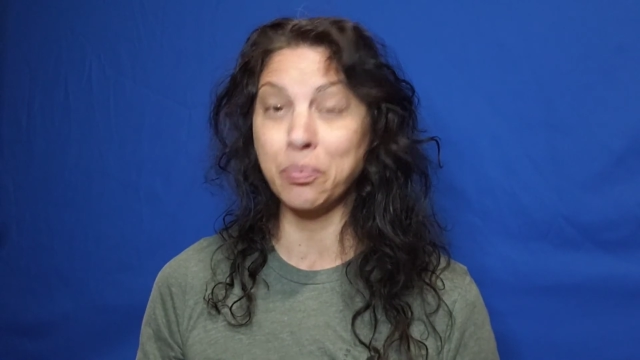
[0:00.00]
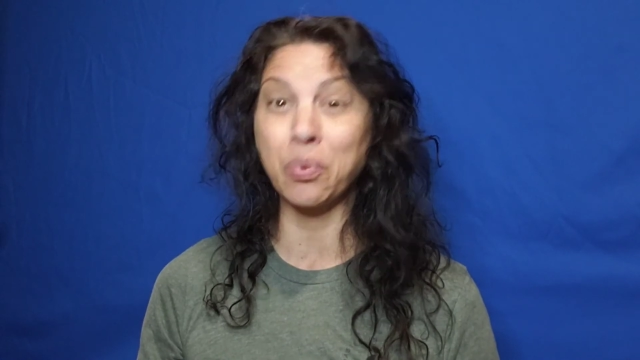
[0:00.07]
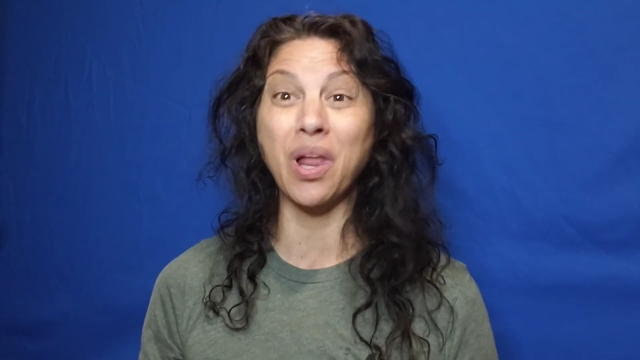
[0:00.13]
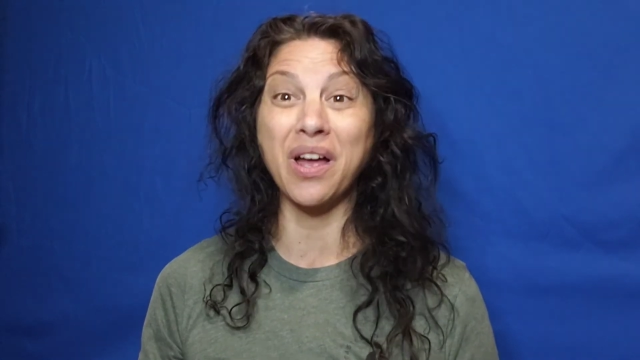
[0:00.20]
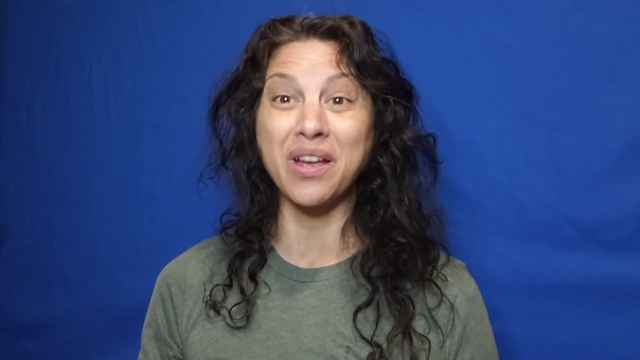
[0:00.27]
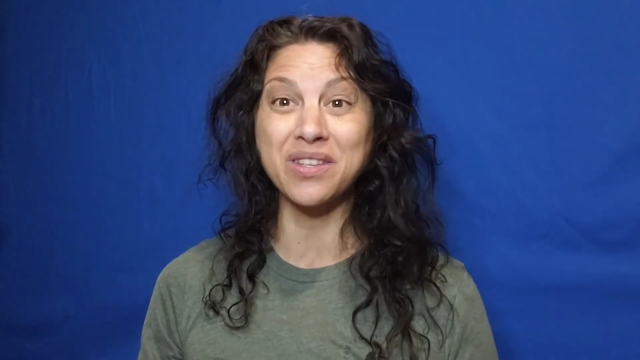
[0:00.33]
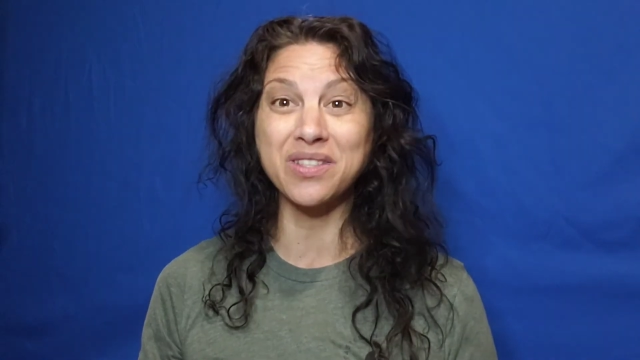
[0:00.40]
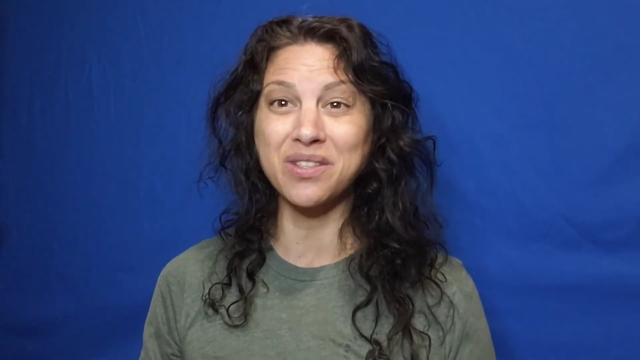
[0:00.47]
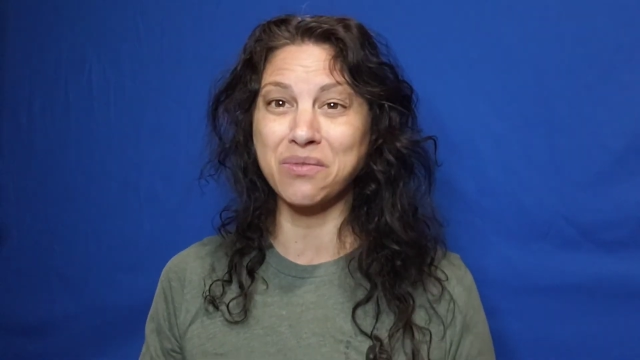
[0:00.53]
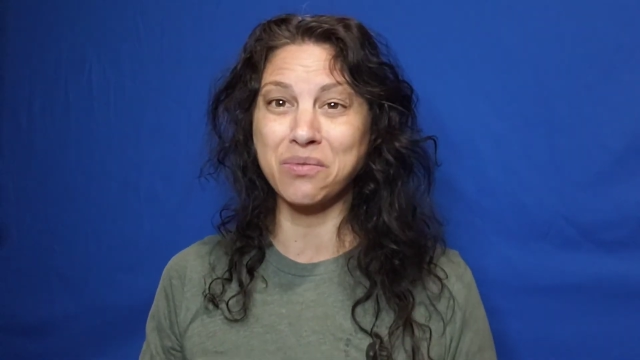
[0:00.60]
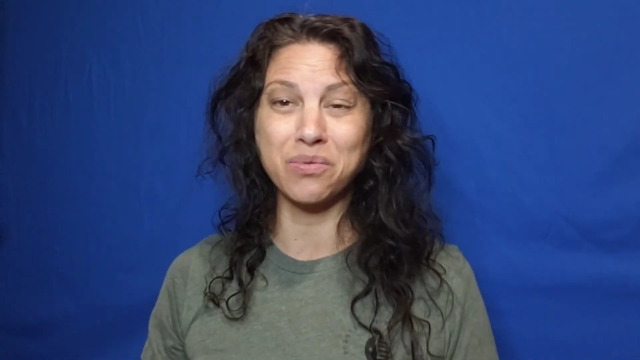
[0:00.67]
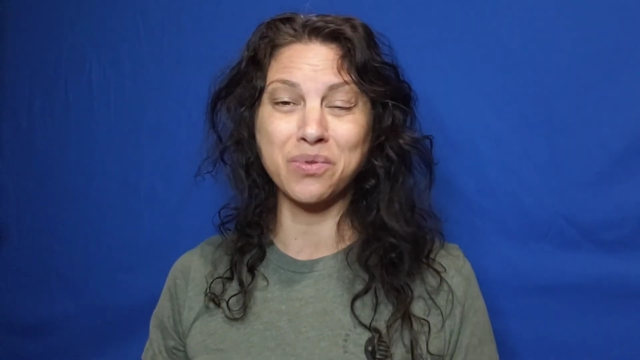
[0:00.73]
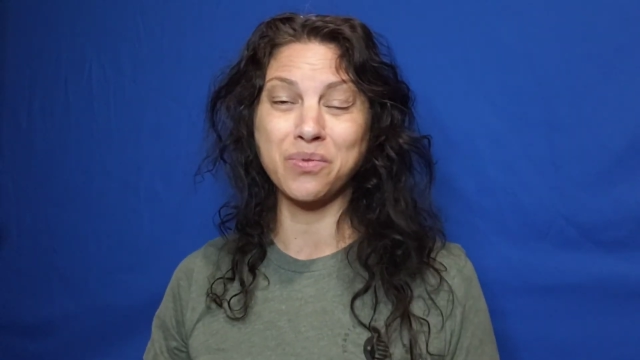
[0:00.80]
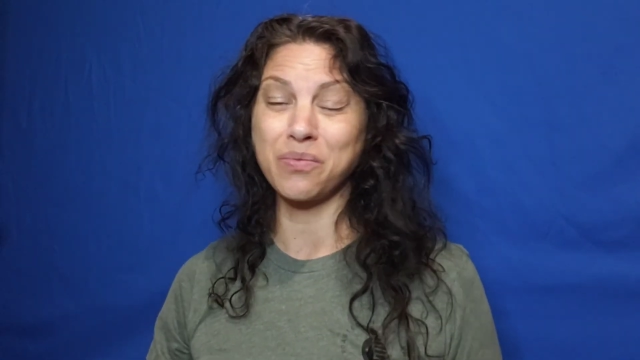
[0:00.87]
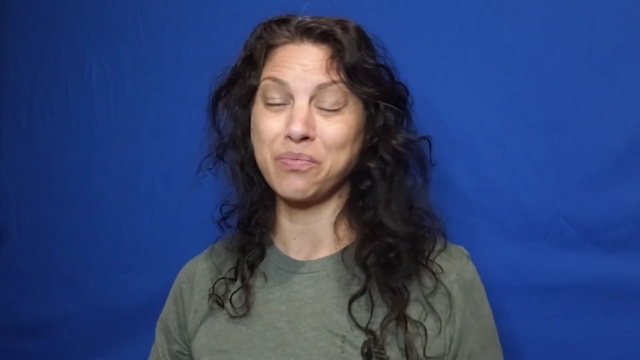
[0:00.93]
plus.
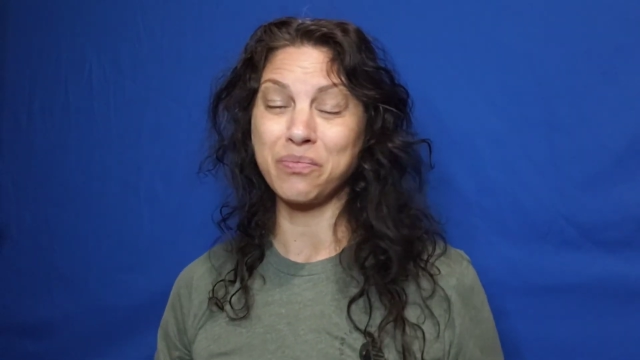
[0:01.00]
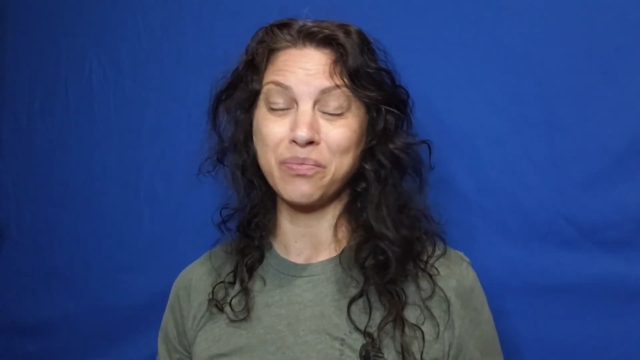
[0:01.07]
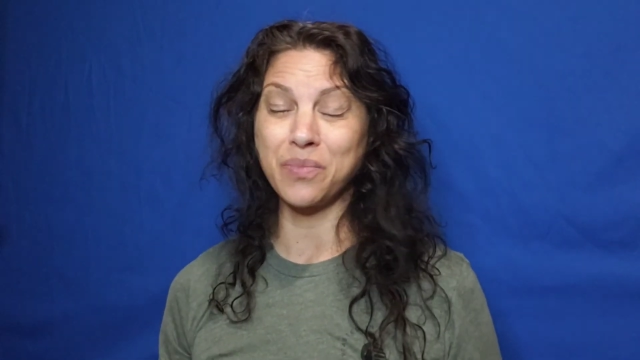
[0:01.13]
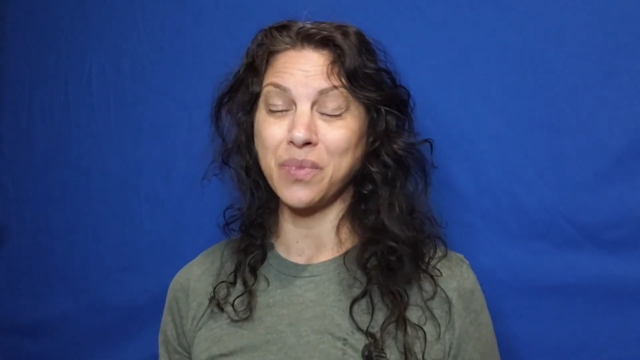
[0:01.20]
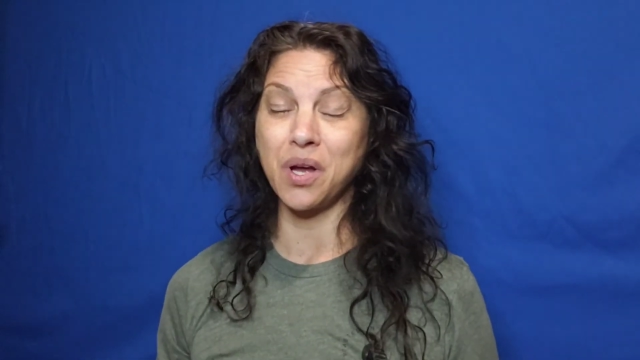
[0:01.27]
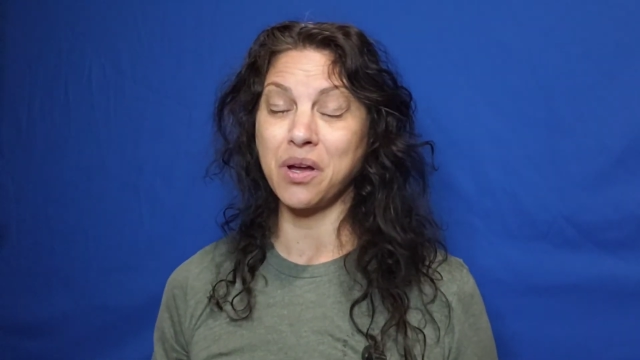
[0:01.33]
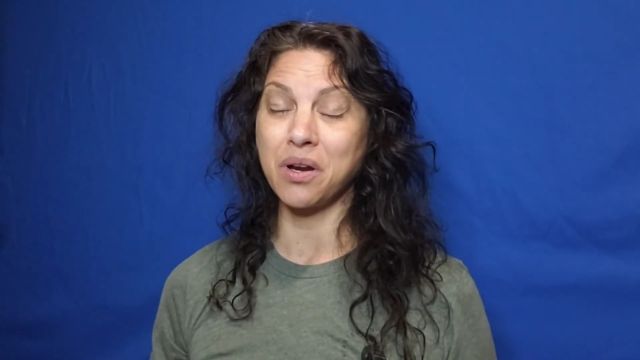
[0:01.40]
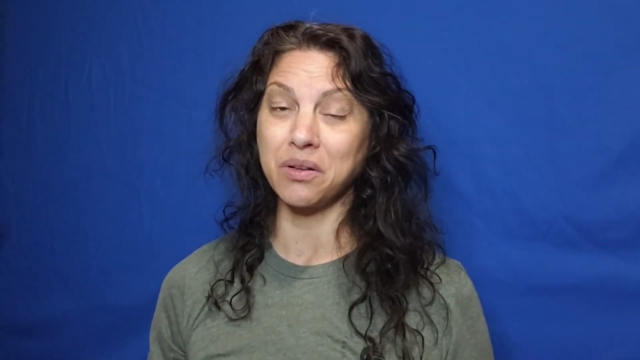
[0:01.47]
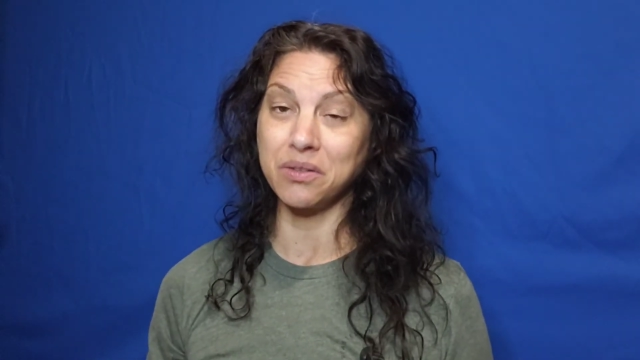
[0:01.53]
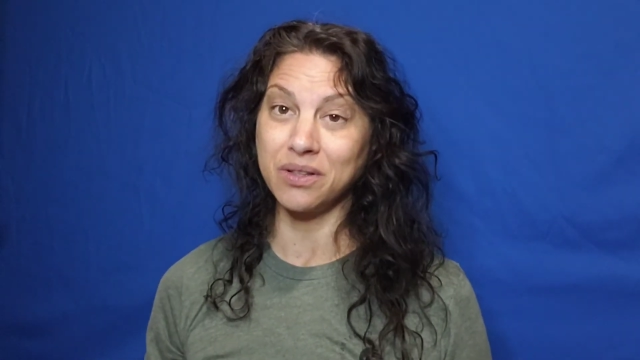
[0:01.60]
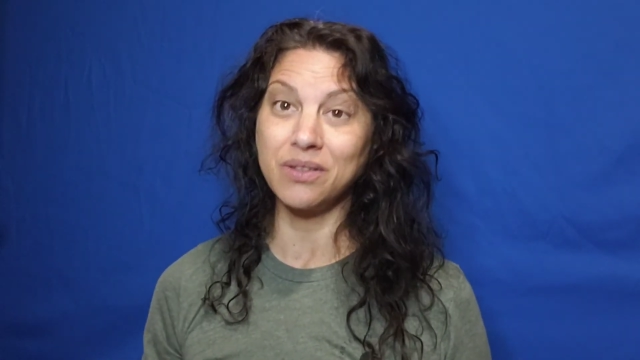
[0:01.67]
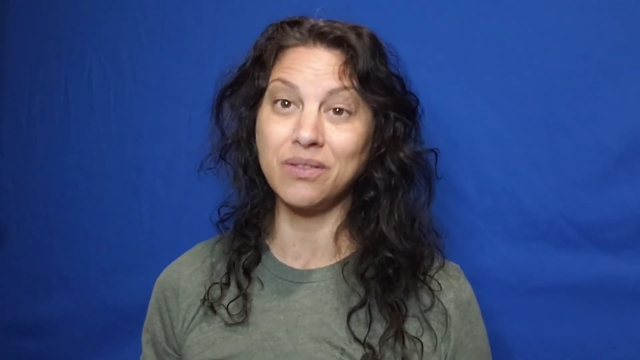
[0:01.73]
On a